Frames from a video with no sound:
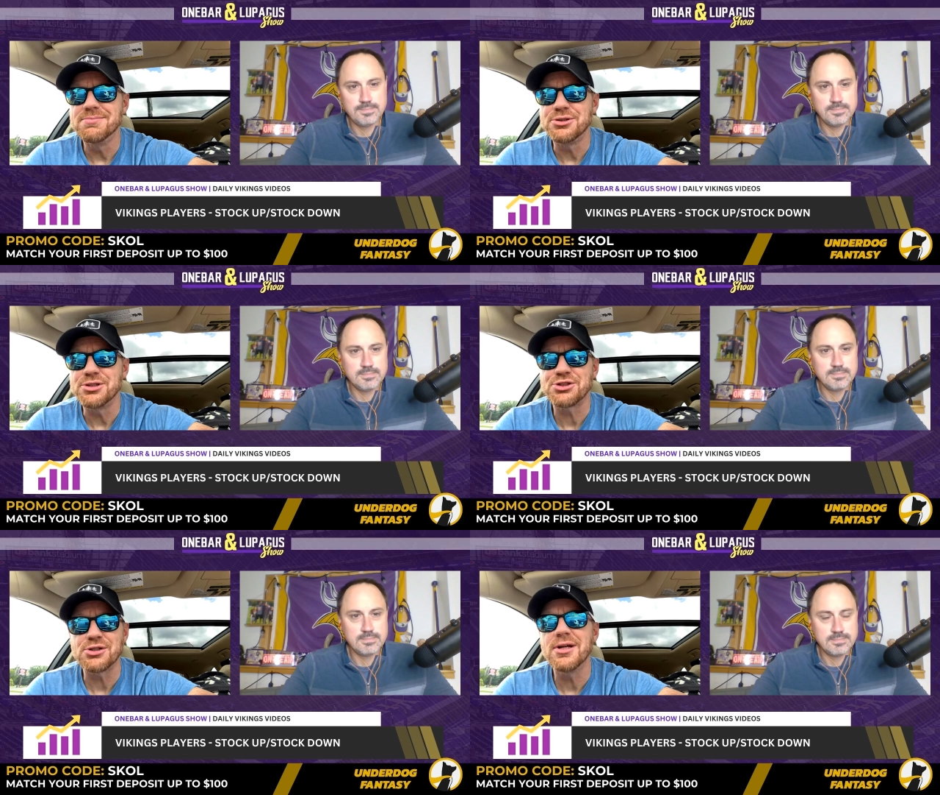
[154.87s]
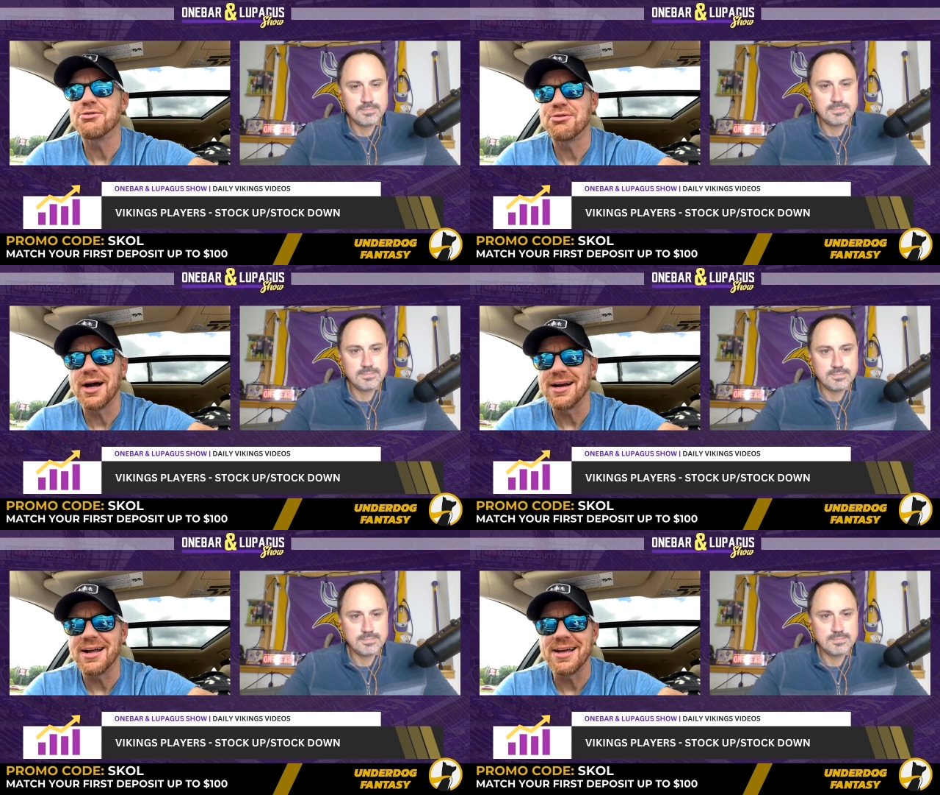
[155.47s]
Speaker 1: just
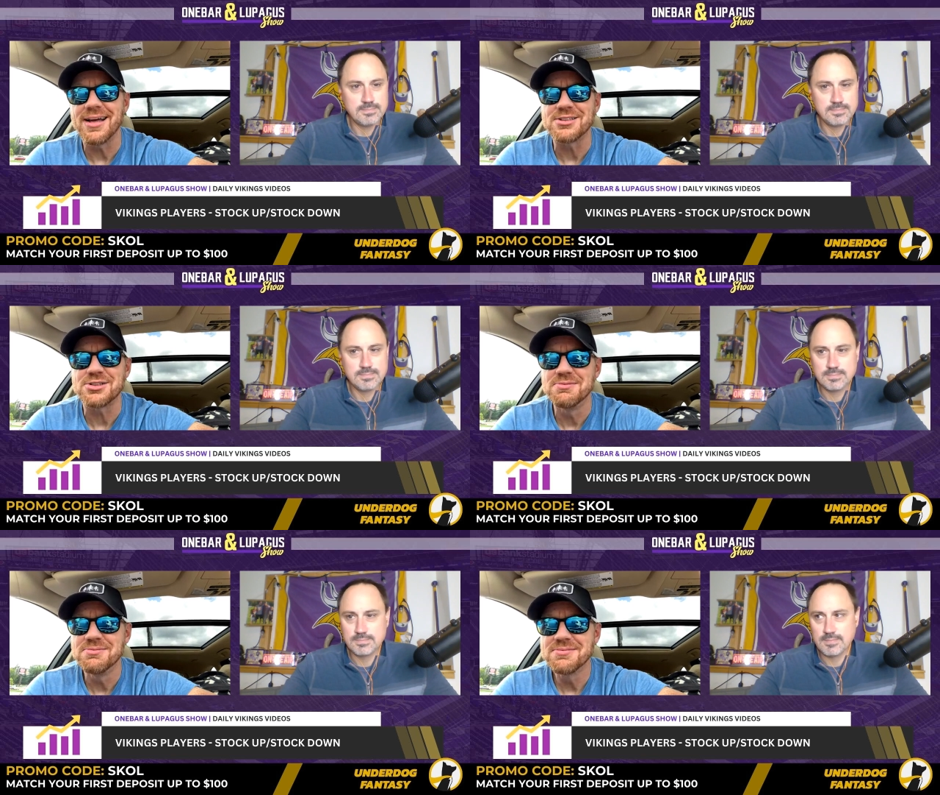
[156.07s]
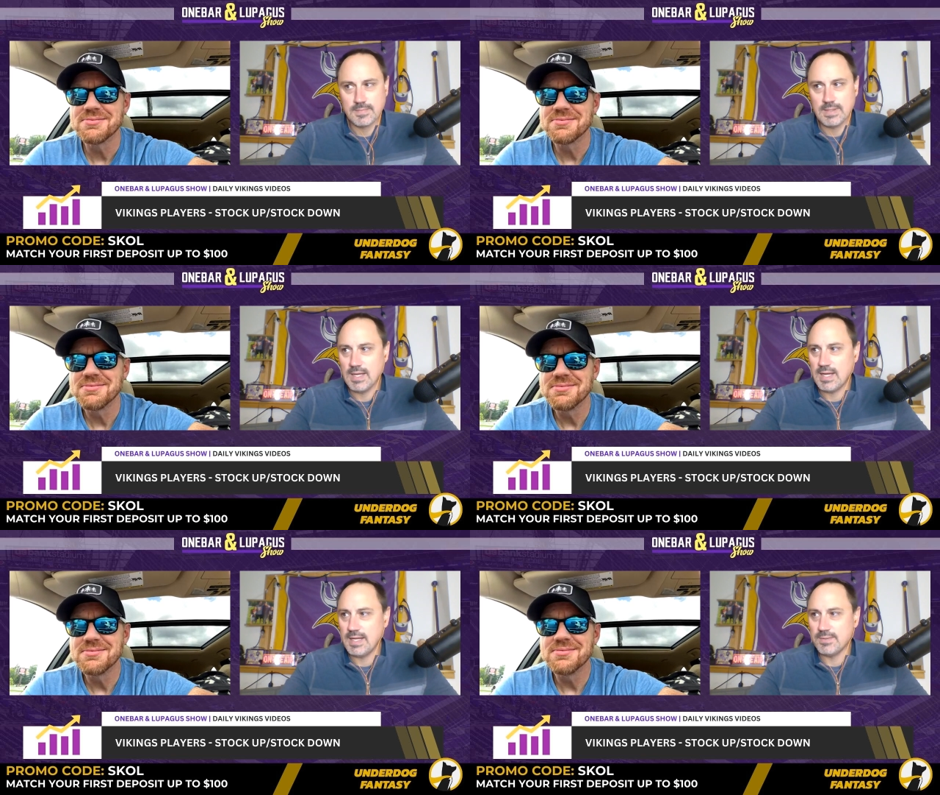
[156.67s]
solidified it, I guess.
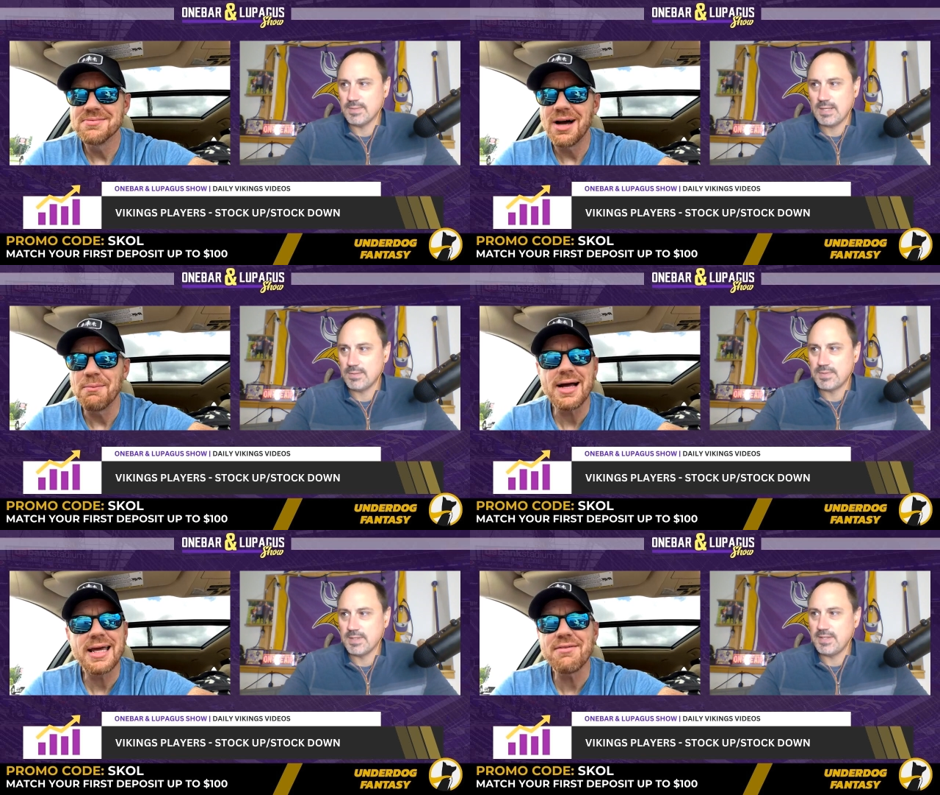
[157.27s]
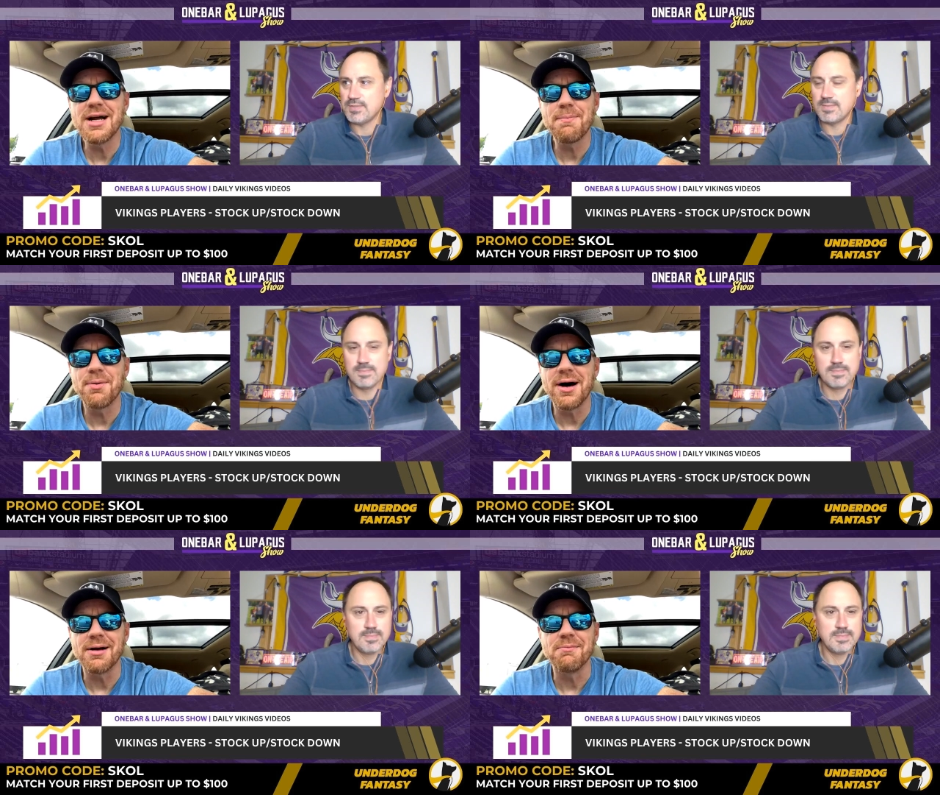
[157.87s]
Speaker 2: Yeah, I don't. I don't. I'm not giving he... up
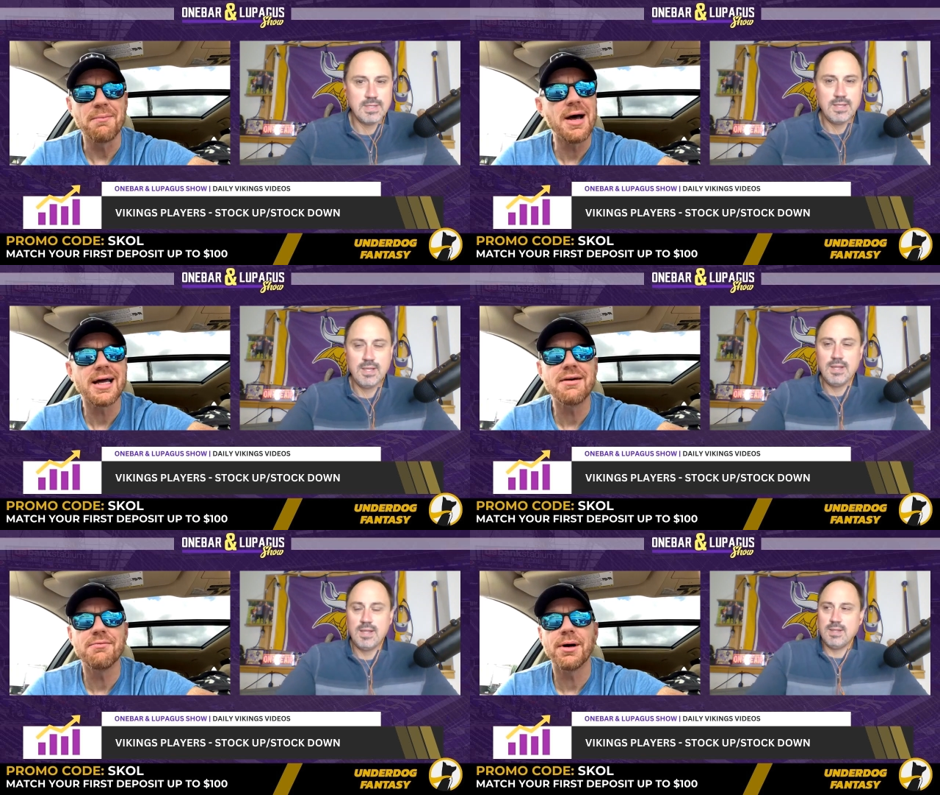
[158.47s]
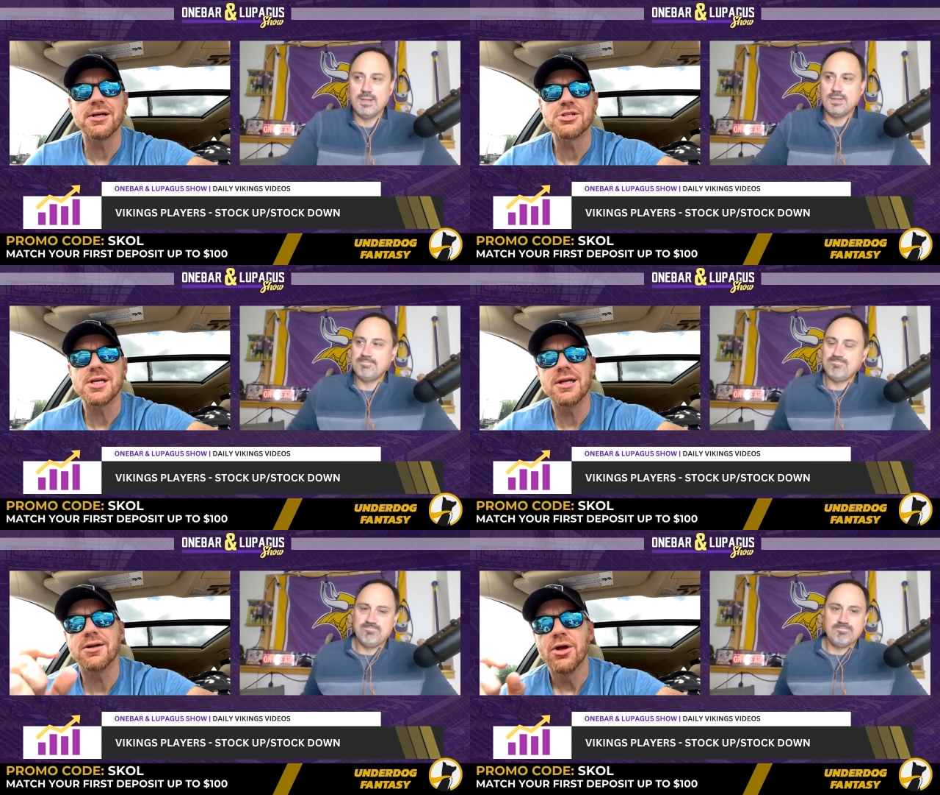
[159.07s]
Speaker 1: on him. I'm not giving. But you're
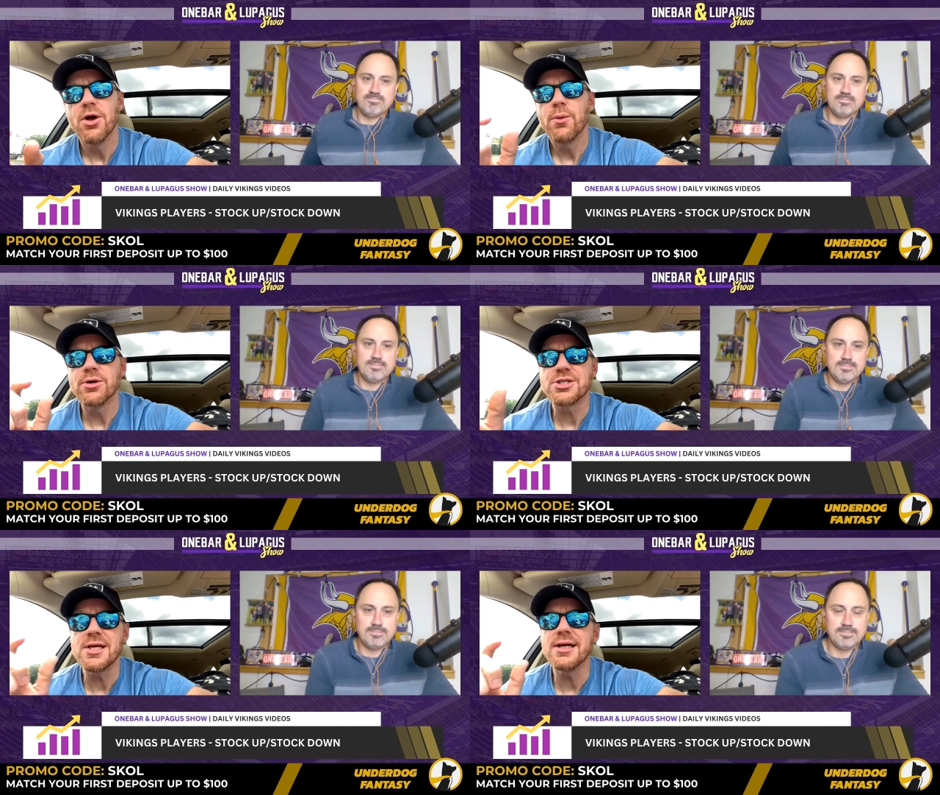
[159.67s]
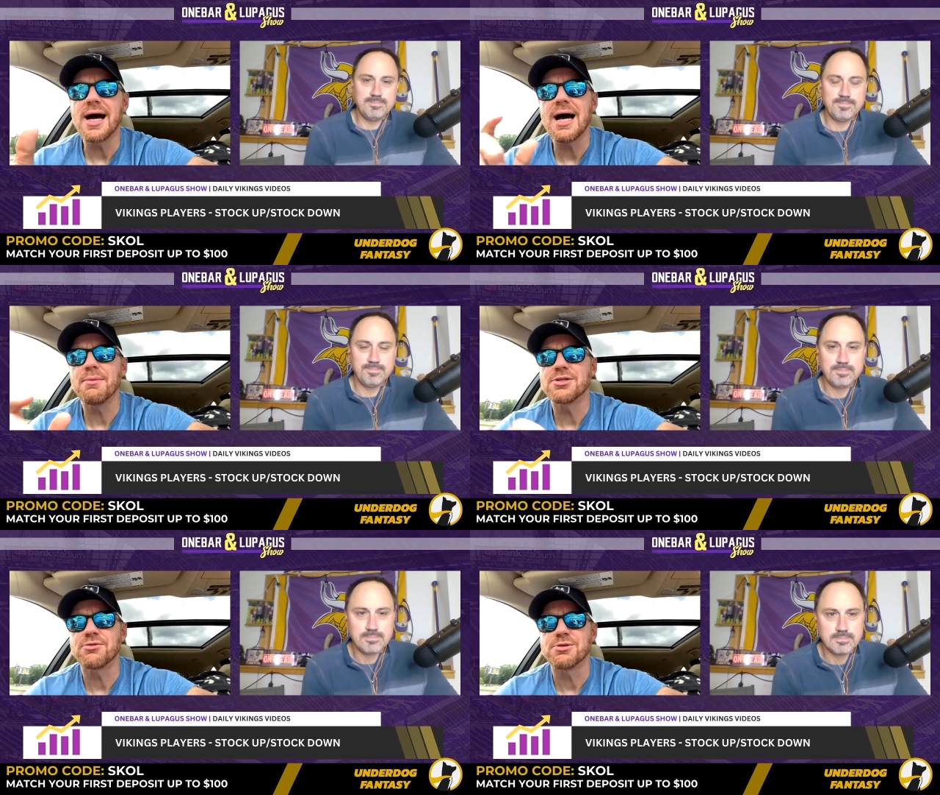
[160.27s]
seeing we are seeing
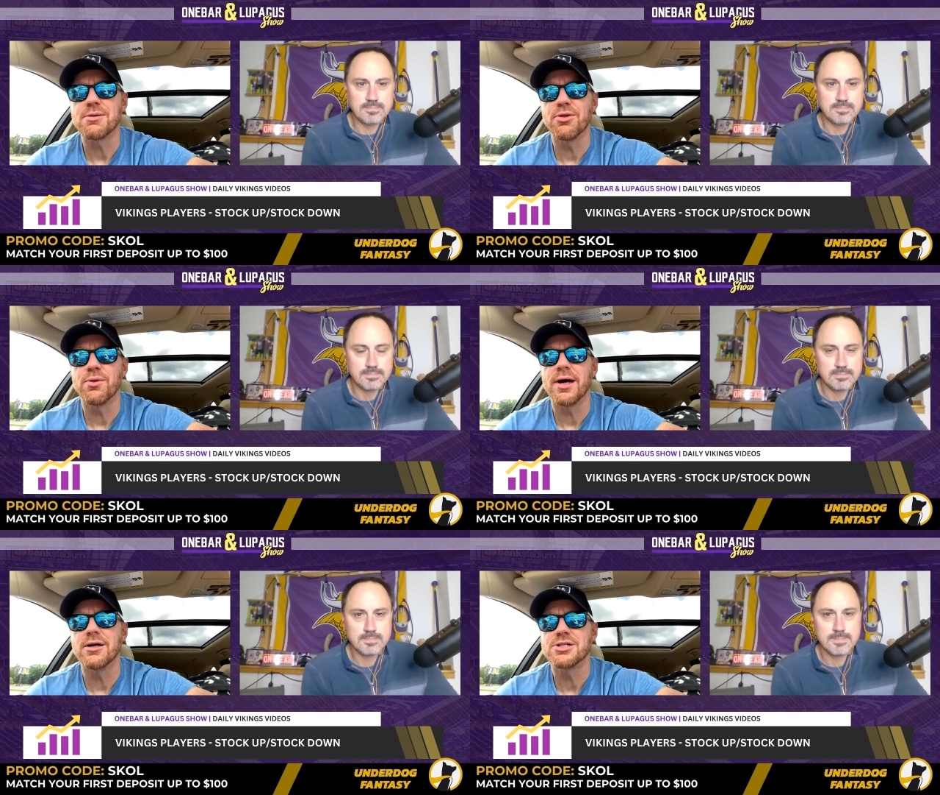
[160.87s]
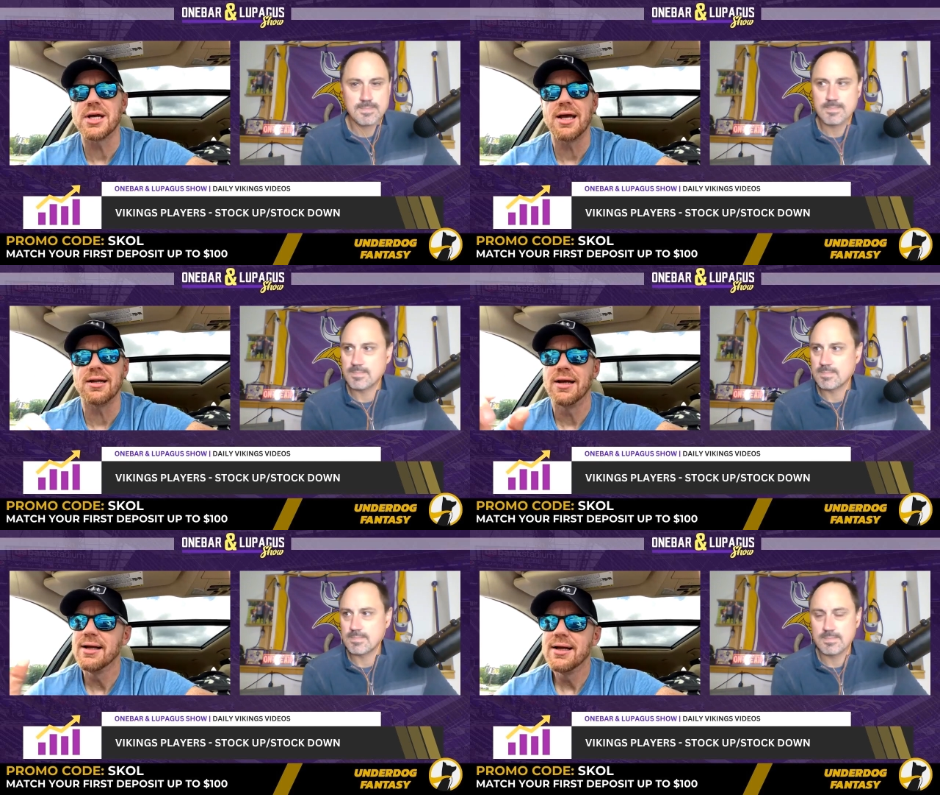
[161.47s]
comments from some of the writers saying